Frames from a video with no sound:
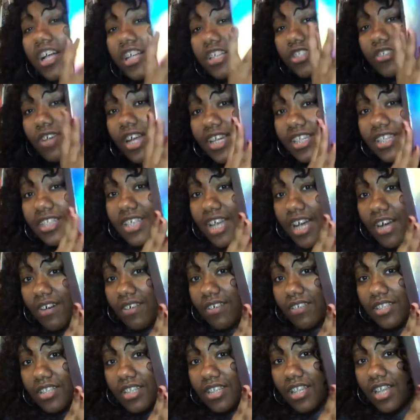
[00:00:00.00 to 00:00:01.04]
Try this
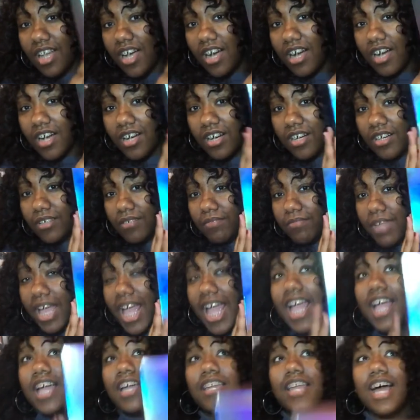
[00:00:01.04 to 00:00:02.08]
out. Um,
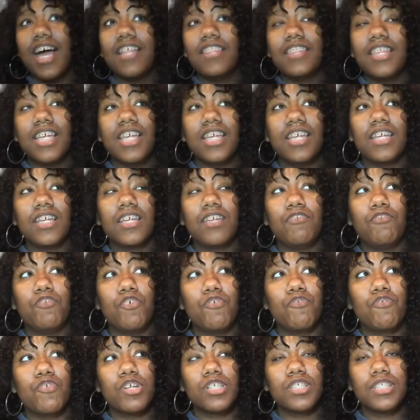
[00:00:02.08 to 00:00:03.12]
and I think for
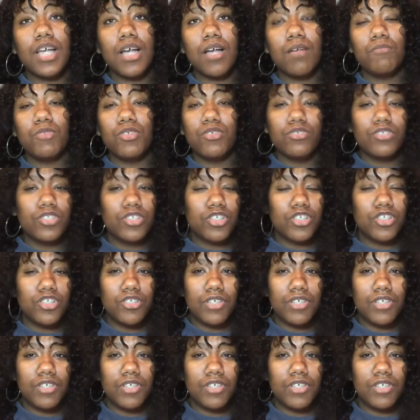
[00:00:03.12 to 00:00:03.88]
first time users,